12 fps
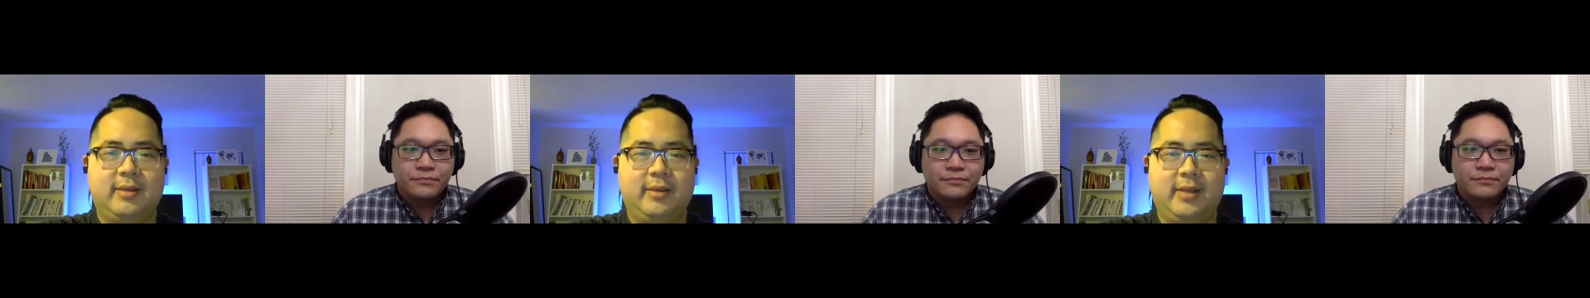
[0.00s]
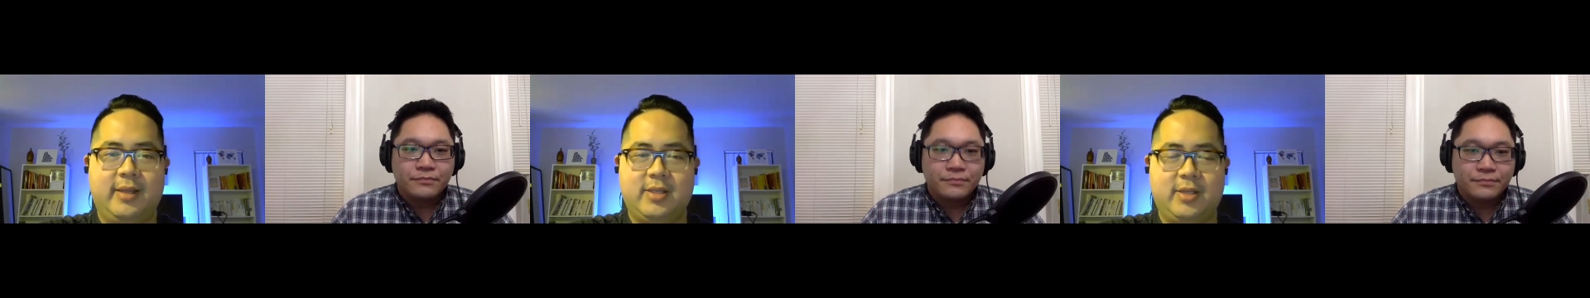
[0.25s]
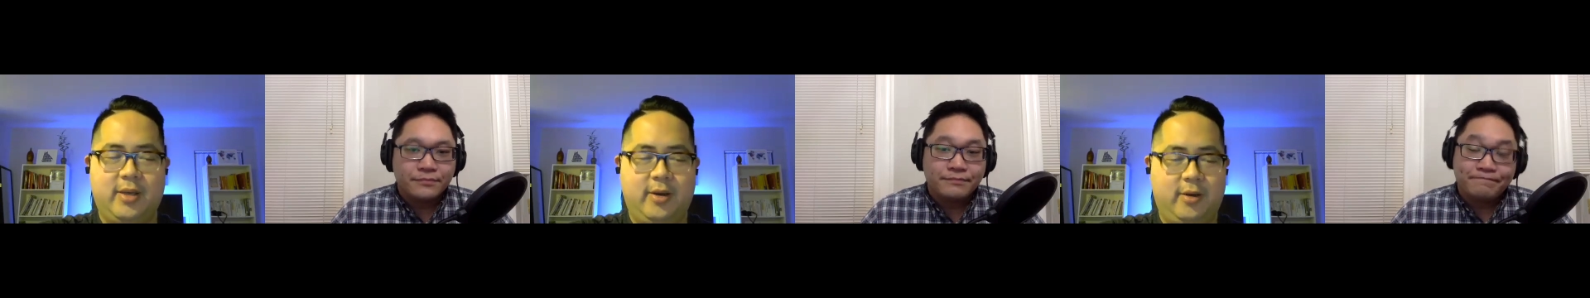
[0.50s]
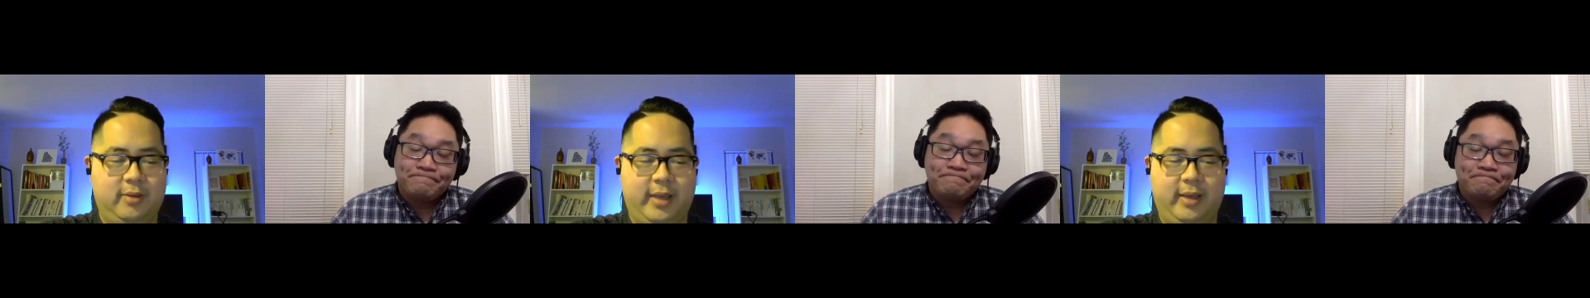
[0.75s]
Speaker 1: And so
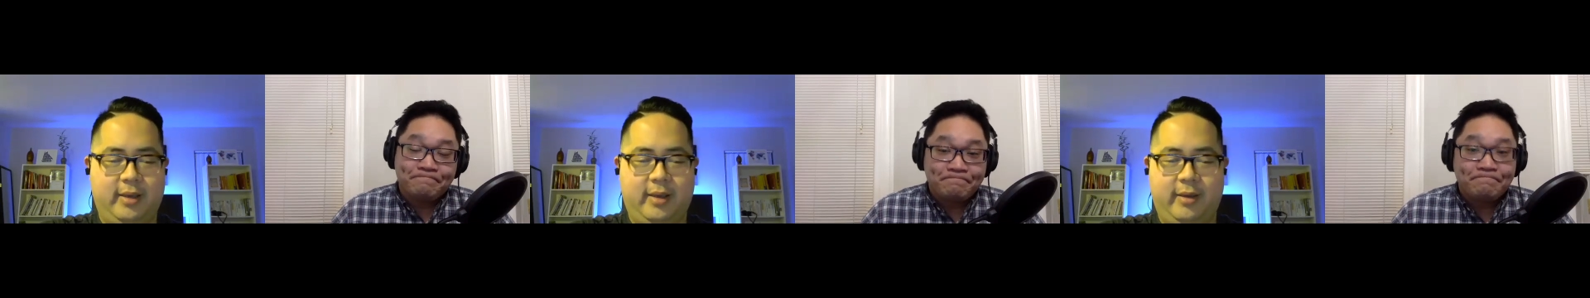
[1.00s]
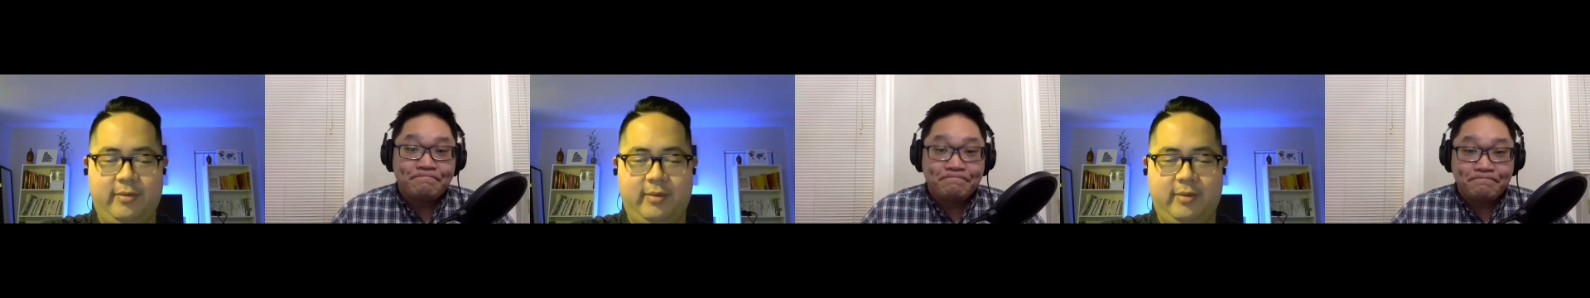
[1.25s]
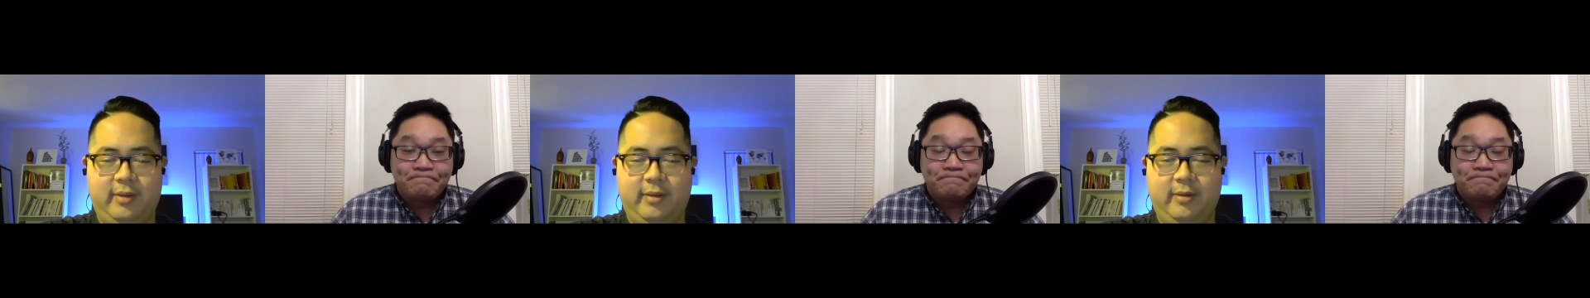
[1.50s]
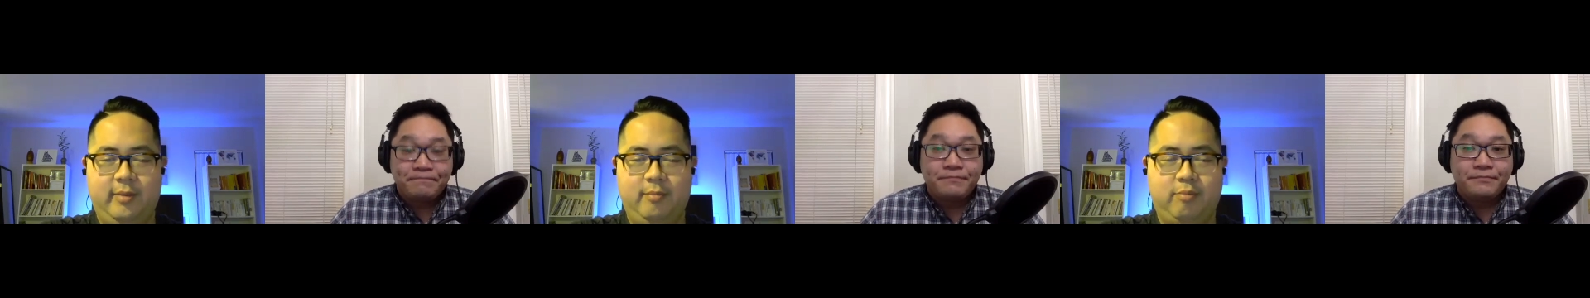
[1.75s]
like, if
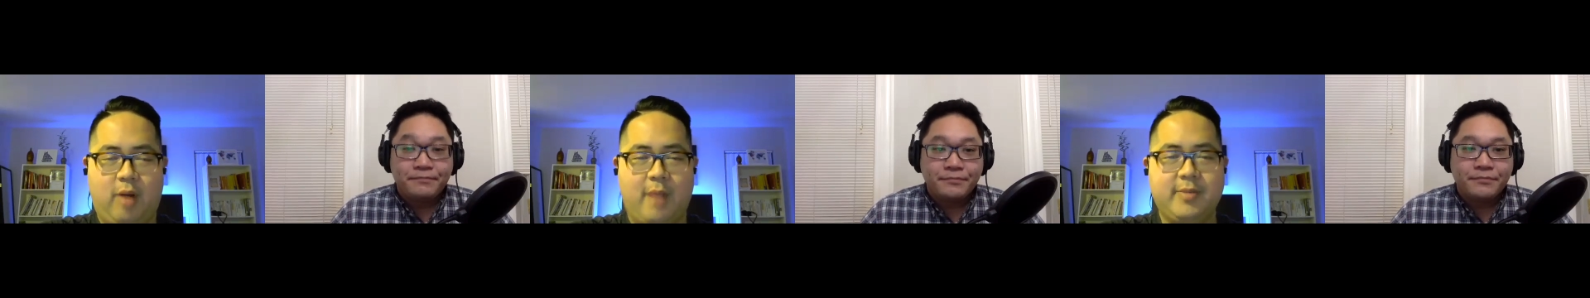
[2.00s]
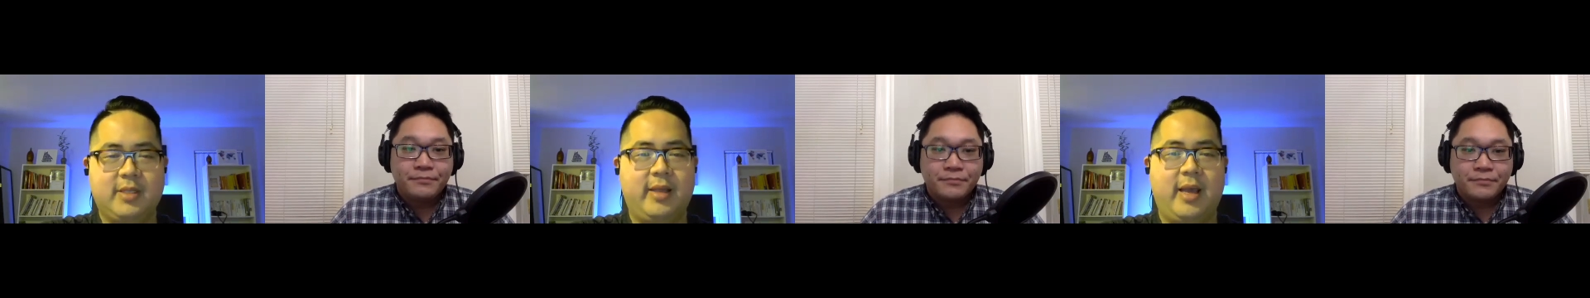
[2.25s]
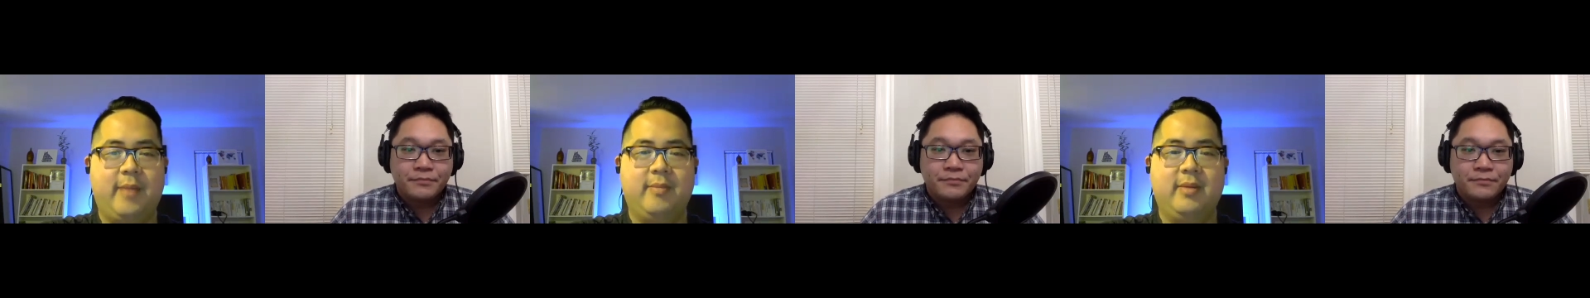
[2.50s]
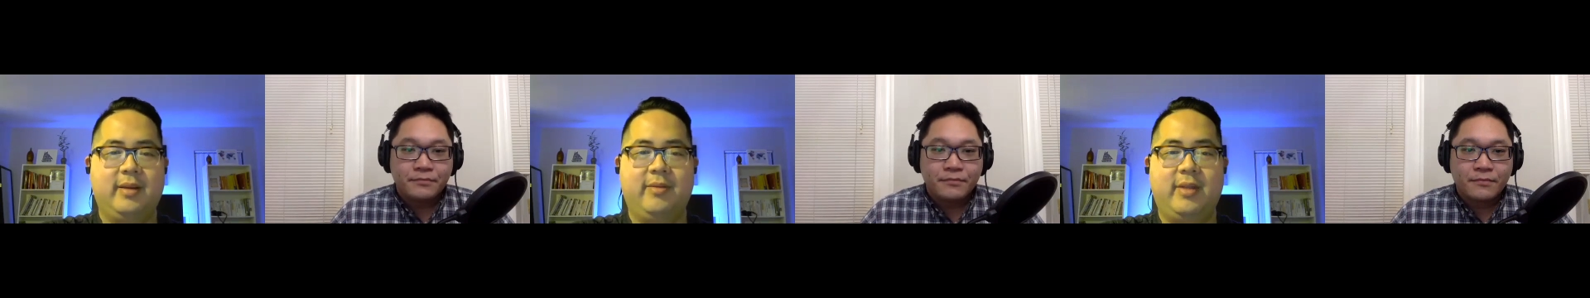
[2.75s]
props to them,
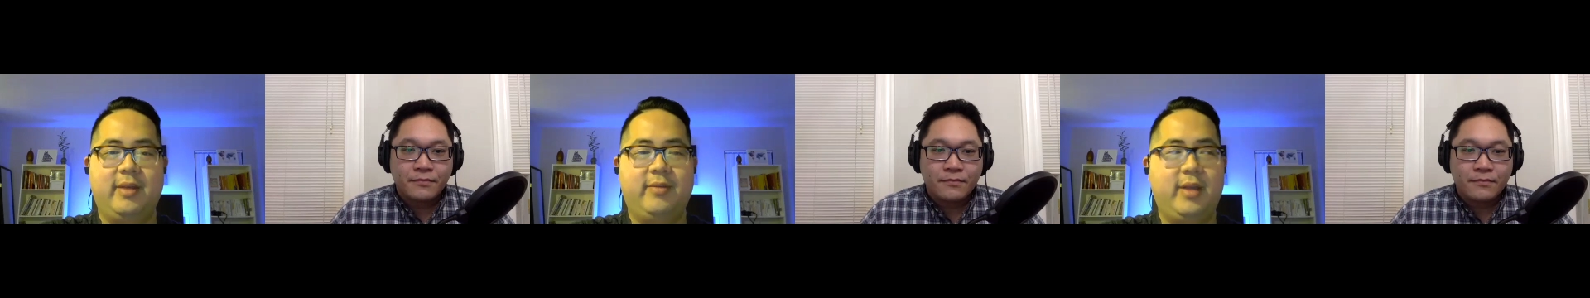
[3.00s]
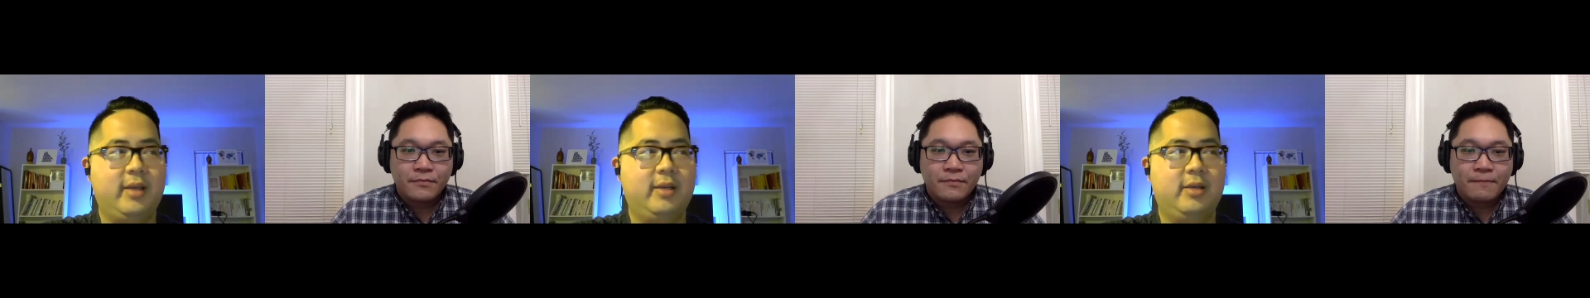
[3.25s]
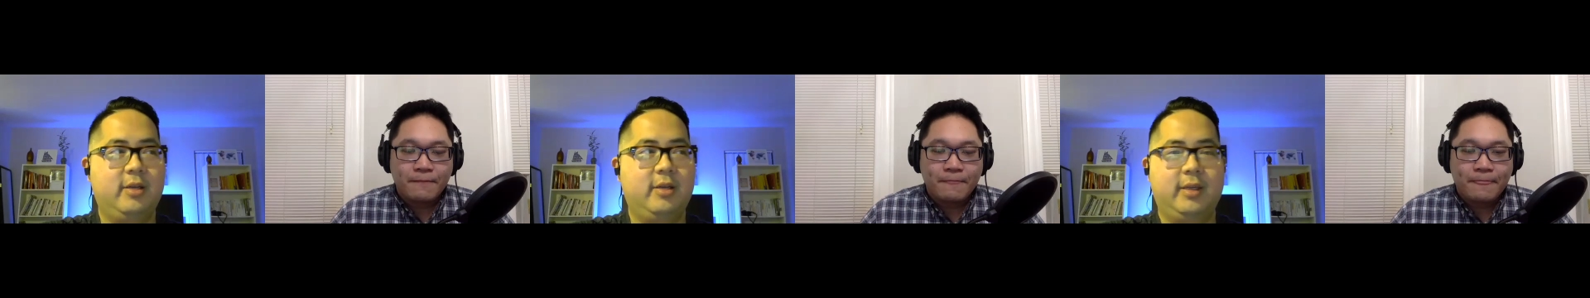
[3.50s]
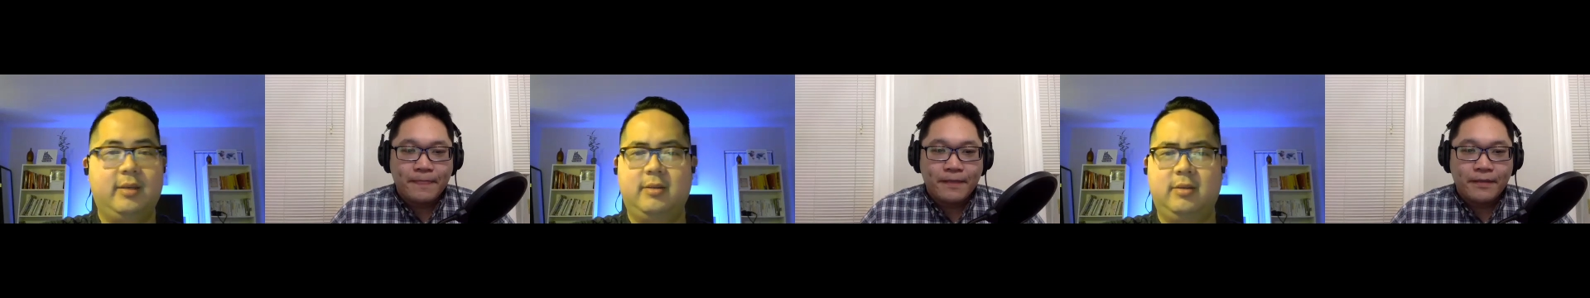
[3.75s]
if, if they can do
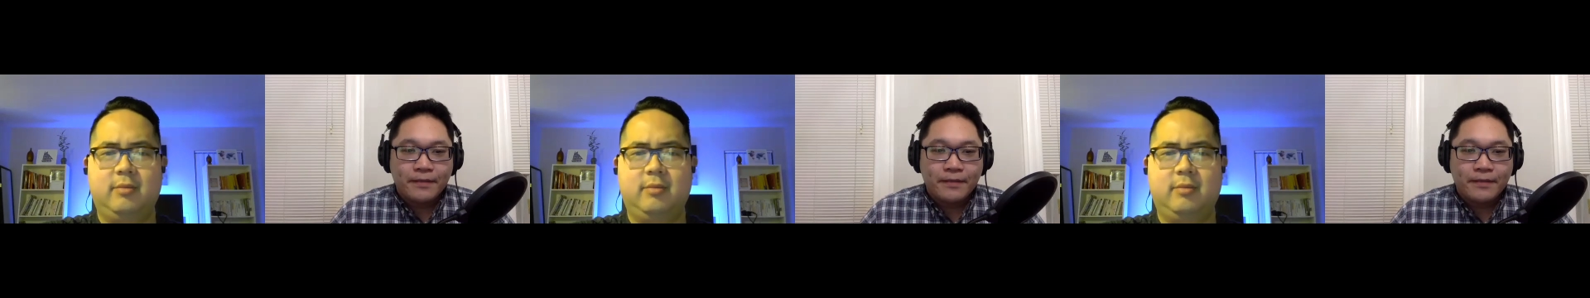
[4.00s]
it, dude,